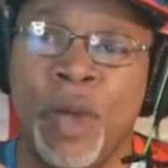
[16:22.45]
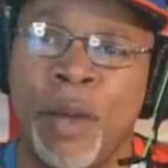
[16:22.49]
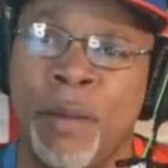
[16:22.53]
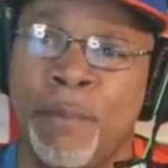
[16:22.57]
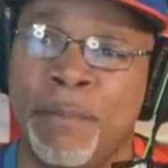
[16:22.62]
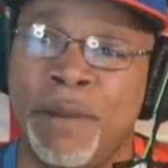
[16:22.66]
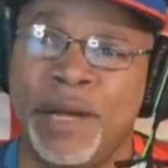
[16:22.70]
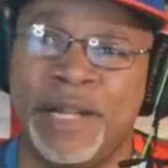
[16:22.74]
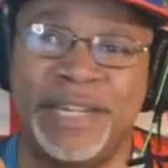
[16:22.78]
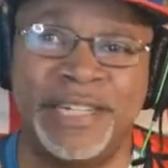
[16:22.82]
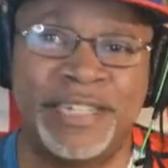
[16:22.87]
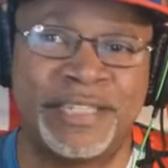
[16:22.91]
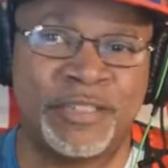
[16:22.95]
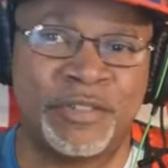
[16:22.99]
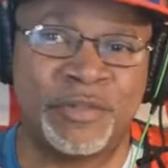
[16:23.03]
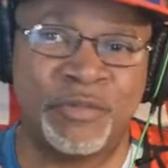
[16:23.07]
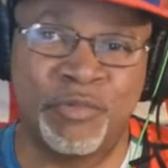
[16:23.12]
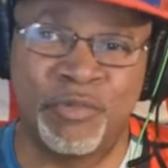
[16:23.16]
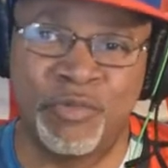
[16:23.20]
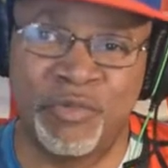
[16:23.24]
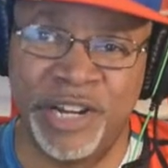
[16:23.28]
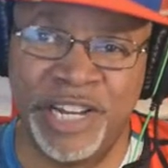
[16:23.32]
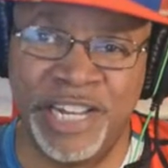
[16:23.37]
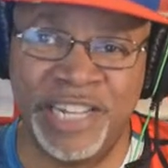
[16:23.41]
But it's
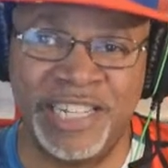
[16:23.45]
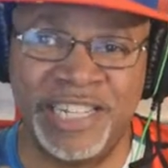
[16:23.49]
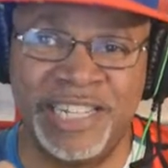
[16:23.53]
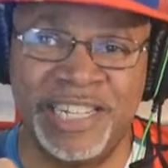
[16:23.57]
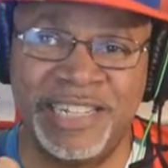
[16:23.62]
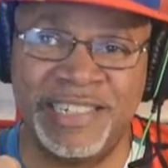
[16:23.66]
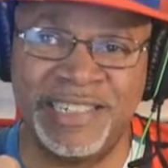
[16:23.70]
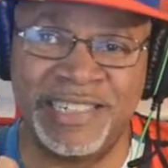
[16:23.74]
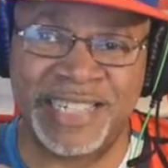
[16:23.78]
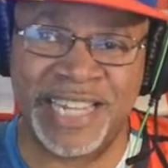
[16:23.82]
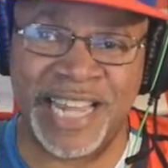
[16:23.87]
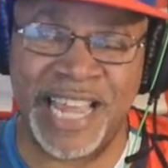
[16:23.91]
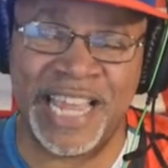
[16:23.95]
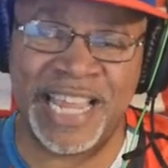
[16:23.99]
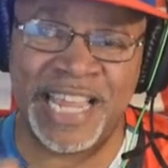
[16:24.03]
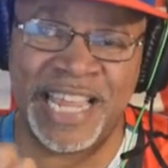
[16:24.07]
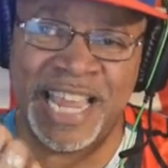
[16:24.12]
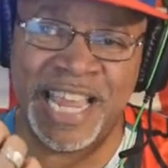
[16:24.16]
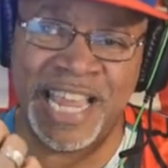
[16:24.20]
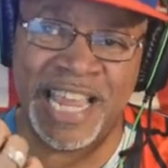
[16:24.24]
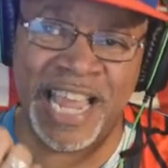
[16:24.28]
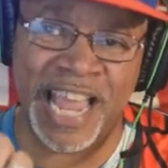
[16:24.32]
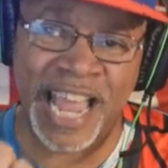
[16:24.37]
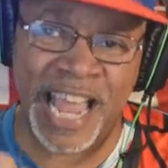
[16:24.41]
really
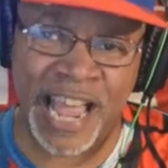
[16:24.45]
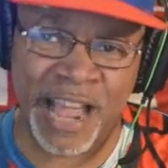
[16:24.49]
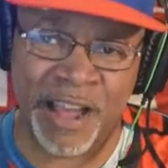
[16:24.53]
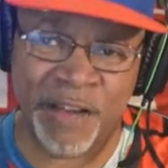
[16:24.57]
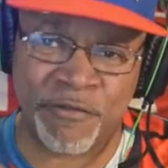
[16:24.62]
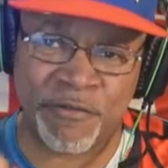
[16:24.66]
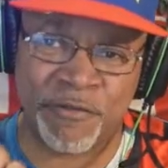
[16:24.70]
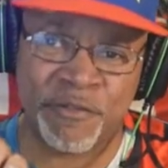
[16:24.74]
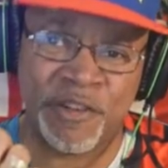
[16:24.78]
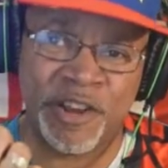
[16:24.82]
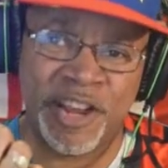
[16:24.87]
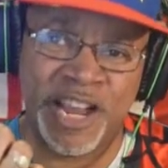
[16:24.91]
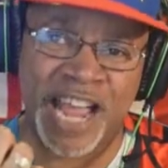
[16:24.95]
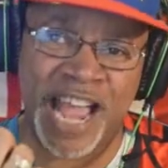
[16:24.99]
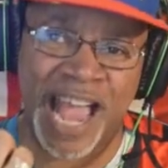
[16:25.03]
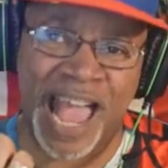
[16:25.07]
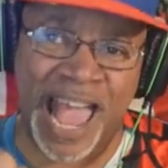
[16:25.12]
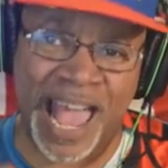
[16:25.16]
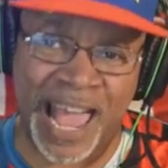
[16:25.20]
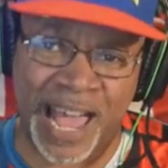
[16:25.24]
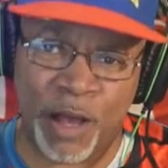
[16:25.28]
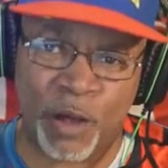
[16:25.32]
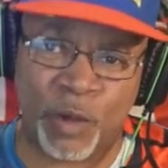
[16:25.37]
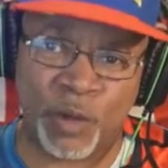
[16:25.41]
taking every
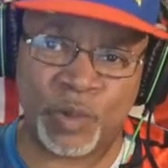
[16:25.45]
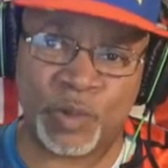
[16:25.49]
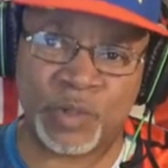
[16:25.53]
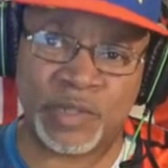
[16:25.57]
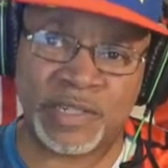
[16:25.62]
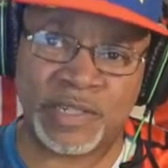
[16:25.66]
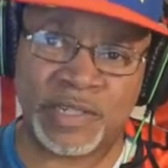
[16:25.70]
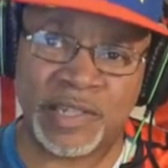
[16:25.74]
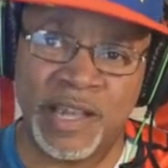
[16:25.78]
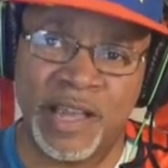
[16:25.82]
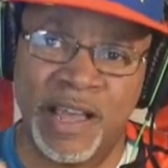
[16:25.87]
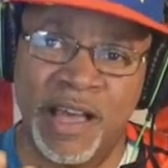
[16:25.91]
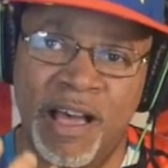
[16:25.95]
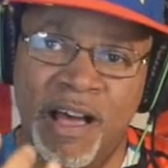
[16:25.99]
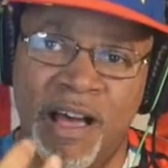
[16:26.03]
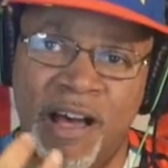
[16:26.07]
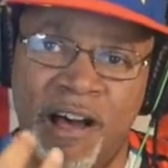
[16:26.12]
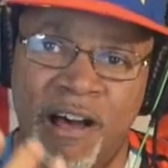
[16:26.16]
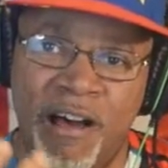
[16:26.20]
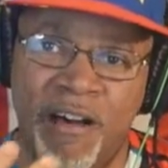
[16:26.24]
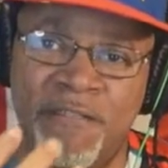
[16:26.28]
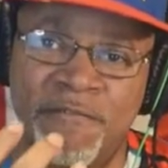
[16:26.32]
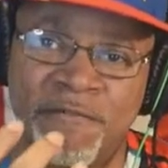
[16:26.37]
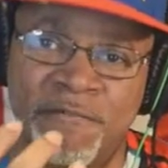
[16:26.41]
ounce
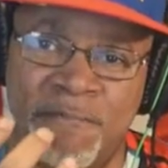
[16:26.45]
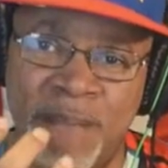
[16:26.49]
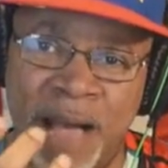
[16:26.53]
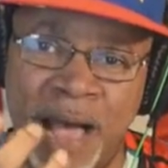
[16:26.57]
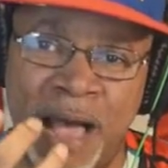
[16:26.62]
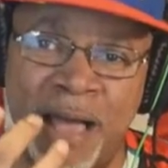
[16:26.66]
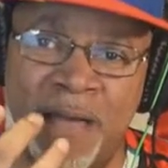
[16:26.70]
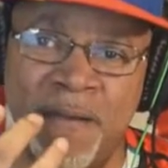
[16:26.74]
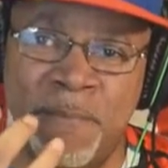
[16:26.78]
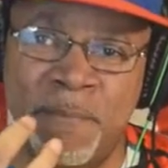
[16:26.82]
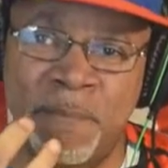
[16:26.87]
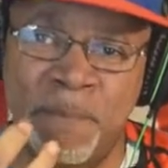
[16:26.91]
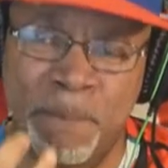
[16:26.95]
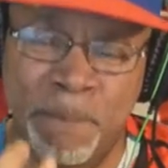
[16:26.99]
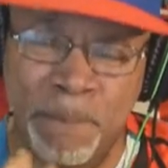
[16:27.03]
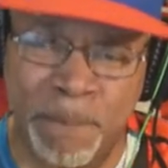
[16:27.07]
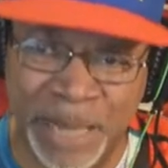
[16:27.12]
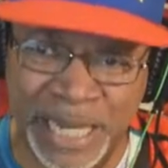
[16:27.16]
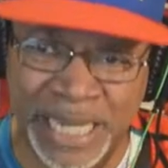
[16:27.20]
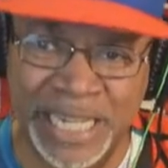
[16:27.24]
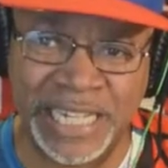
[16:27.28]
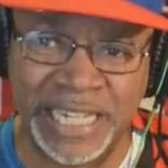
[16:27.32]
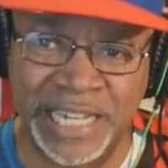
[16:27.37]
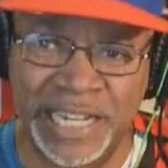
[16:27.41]
of my
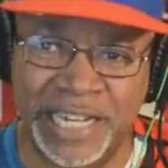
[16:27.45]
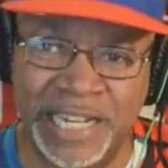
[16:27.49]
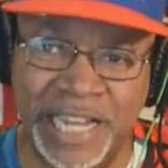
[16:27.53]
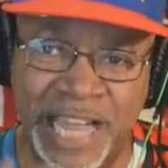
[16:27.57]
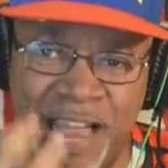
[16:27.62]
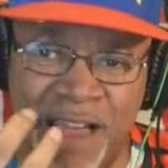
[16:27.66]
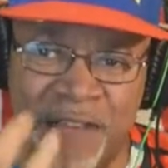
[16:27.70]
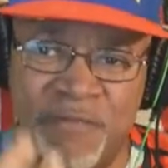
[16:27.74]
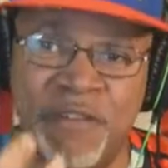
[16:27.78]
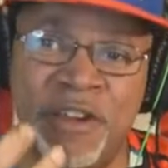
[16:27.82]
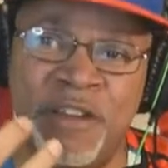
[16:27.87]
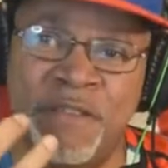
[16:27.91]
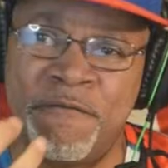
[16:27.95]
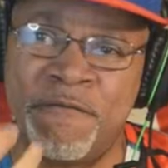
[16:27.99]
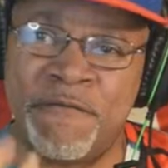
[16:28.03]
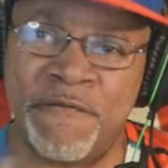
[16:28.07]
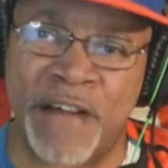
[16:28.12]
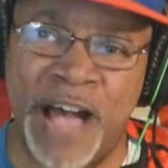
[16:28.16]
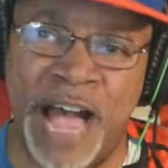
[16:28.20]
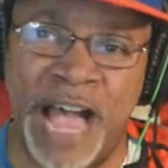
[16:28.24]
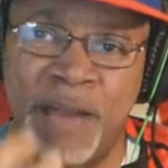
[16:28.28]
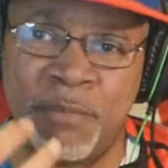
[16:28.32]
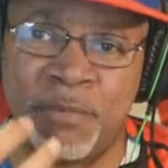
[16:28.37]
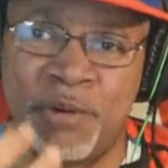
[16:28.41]
being, every
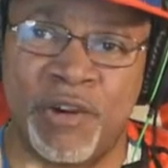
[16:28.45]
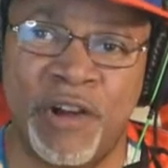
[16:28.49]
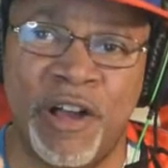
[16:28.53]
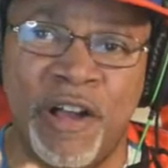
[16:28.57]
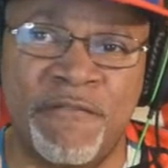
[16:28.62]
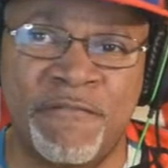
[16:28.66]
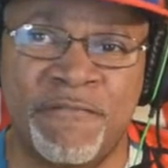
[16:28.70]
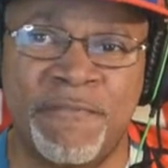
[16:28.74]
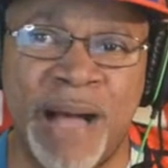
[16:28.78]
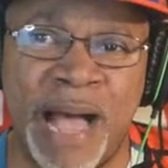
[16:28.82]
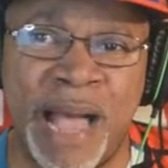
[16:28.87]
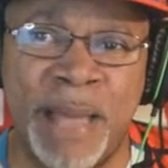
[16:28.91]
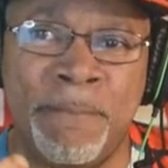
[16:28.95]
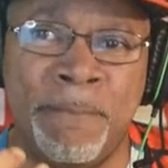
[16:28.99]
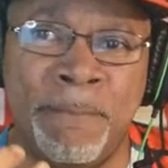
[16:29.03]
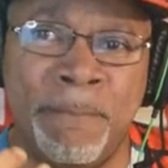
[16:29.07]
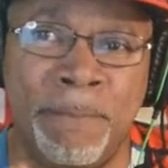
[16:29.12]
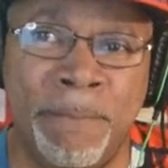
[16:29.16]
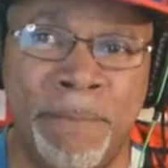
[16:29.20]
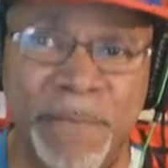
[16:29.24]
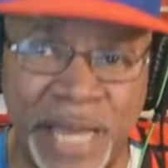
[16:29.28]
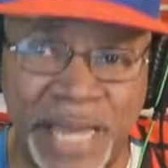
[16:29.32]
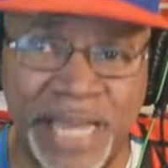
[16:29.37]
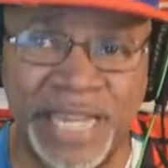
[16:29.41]
fiber of my
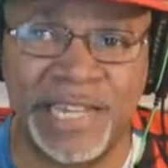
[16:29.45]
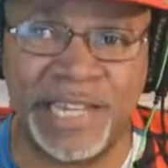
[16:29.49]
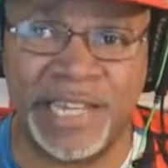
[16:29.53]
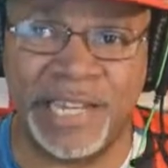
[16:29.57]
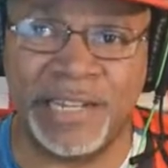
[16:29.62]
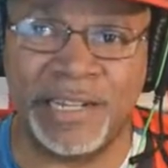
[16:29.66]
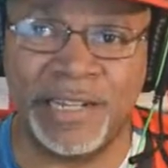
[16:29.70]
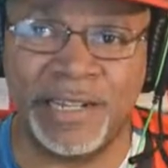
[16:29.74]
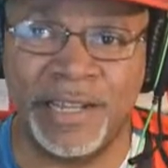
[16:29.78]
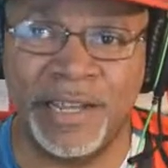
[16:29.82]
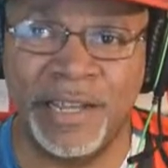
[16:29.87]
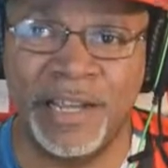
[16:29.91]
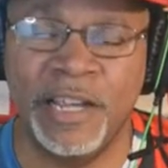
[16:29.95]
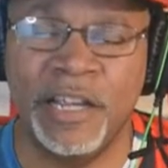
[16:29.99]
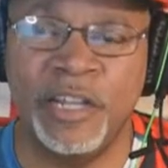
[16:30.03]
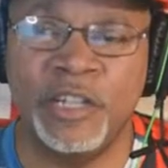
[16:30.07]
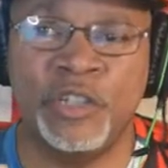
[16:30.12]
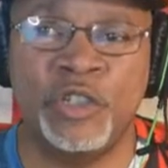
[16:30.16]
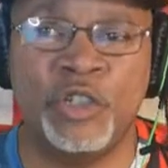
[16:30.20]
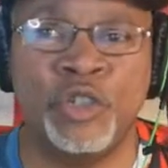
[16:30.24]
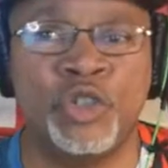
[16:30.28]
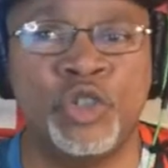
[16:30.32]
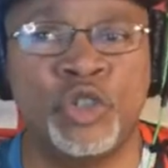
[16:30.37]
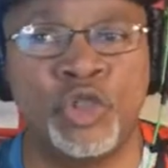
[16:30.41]
being,
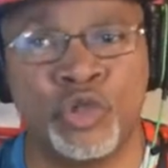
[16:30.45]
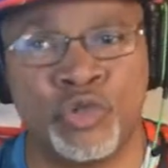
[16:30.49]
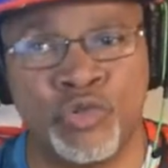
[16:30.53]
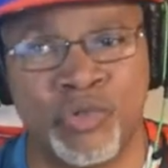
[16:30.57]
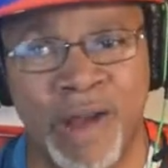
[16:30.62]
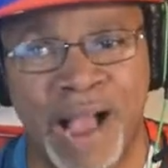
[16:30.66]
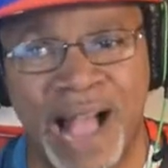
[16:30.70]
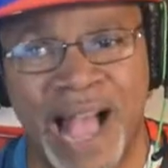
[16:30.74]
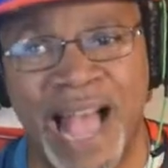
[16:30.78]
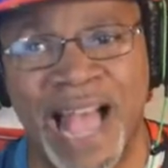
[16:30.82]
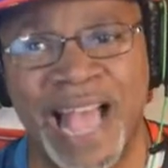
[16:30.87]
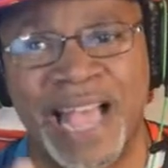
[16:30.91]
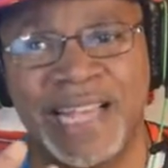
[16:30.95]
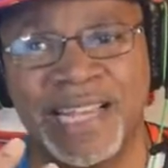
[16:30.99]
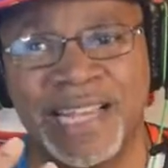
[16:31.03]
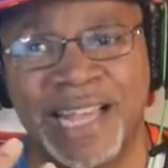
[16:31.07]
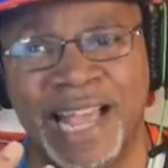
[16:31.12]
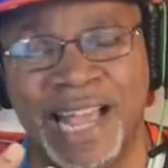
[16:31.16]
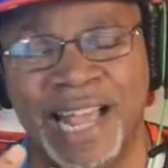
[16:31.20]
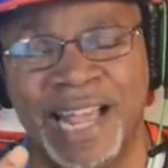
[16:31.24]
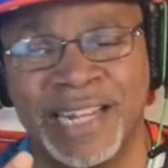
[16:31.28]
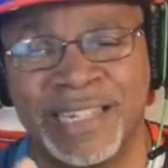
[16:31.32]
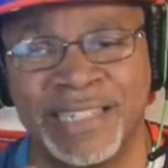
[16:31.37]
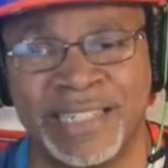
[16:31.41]
to try
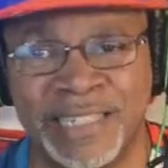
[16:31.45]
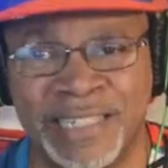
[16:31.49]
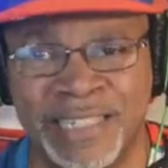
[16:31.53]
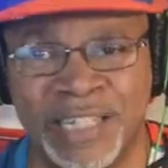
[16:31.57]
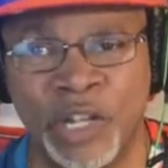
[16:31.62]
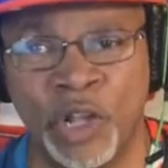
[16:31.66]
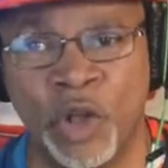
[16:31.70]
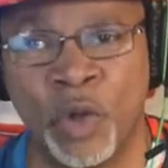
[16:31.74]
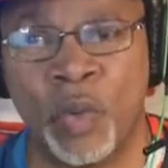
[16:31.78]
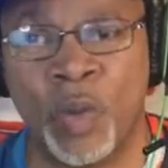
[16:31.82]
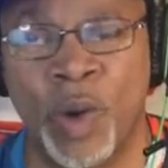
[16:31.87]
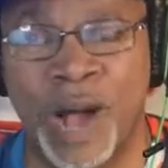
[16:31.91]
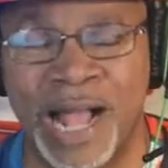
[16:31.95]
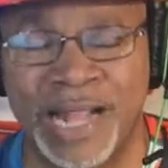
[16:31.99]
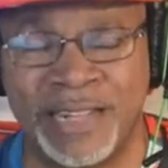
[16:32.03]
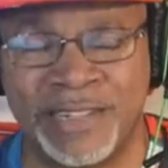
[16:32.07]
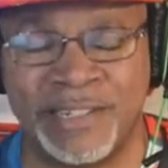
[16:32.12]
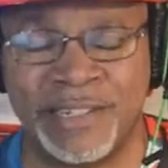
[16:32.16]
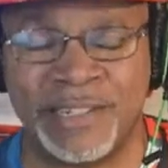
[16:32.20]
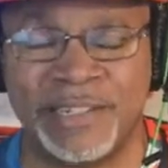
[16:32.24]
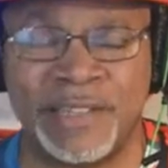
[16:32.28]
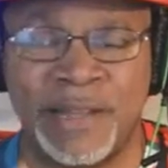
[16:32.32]
and still watch this.